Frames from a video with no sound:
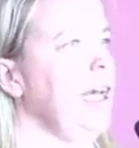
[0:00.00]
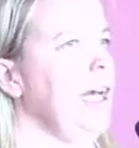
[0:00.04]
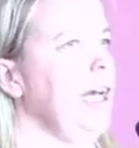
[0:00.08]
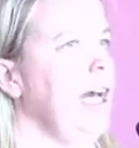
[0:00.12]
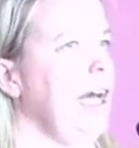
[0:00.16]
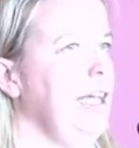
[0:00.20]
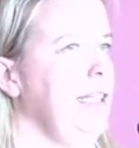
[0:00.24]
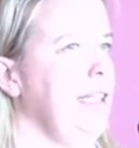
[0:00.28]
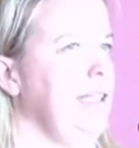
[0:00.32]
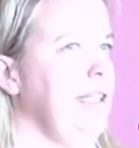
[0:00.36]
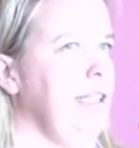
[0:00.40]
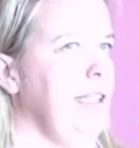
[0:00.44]

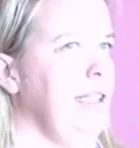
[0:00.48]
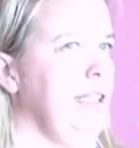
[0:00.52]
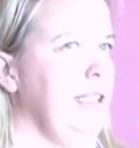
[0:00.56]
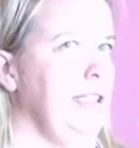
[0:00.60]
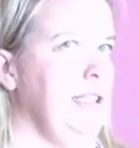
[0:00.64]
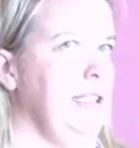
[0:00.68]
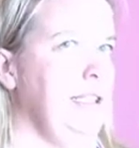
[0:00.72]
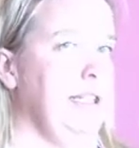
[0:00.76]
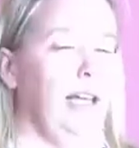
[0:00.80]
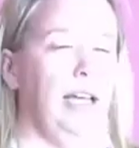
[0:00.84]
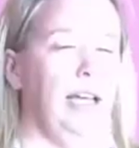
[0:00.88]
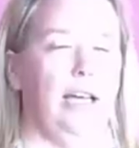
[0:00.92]
And
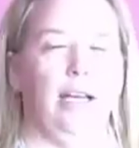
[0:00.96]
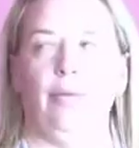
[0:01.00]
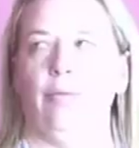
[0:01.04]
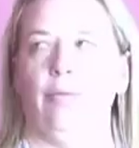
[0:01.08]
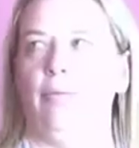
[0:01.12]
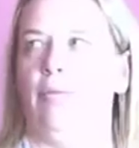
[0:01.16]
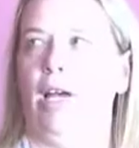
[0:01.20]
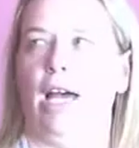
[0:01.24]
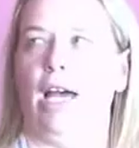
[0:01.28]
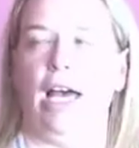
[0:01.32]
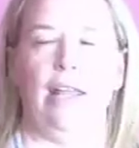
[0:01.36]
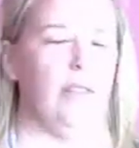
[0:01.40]
then
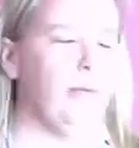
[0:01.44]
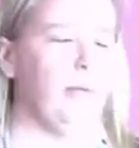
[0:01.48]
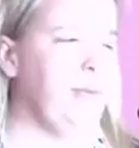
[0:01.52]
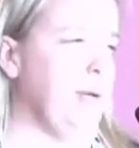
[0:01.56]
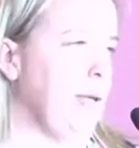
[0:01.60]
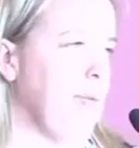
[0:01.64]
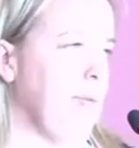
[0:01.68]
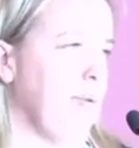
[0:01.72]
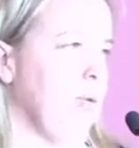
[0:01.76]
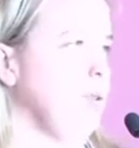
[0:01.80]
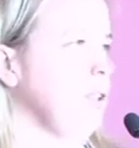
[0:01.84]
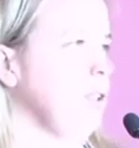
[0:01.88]
other
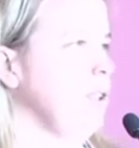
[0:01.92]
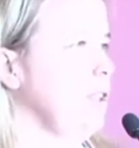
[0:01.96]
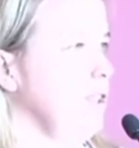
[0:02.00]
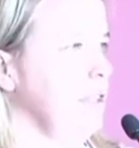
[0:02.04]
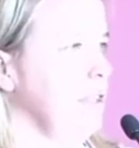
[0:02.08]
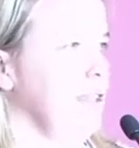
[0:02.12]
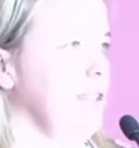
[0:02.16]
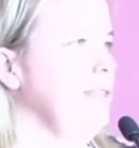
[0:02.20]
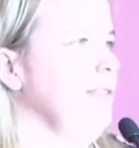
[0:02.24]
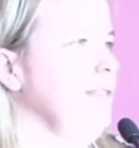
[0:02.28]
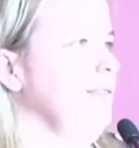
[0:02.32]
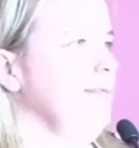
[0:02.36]
people were
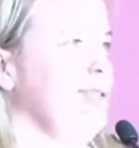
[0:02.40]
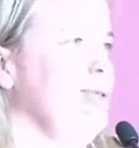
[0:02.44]
just